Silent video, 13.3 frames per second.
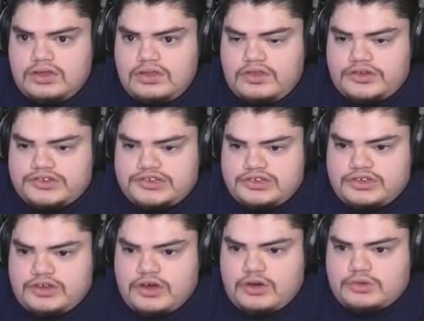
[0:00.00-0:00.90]
There's
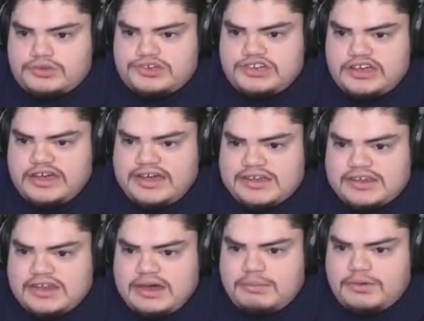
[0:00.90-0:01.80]
no chance
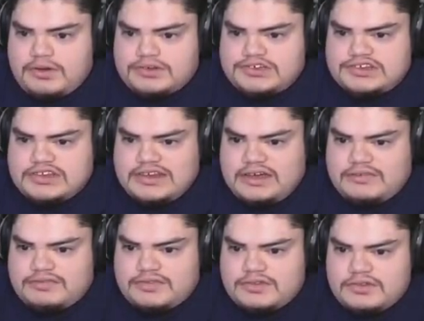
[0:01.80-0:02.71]
that ball just
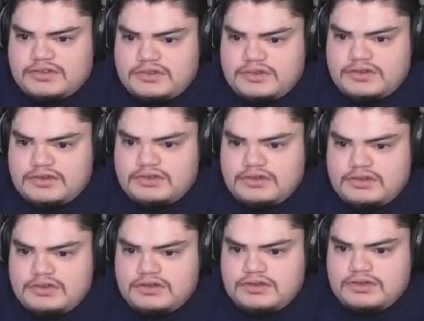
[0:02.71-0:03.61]
left.
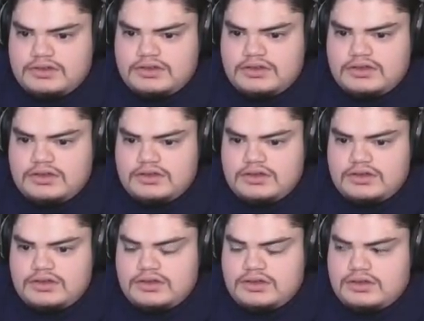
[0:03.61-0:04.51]

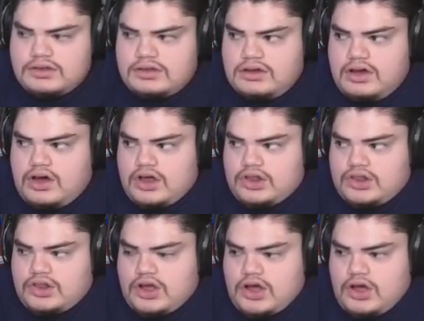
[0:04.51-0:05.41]
Ah!
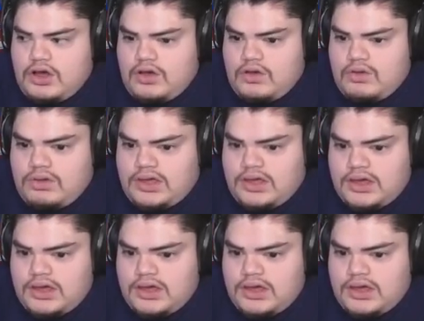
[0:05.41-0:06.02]
Hello?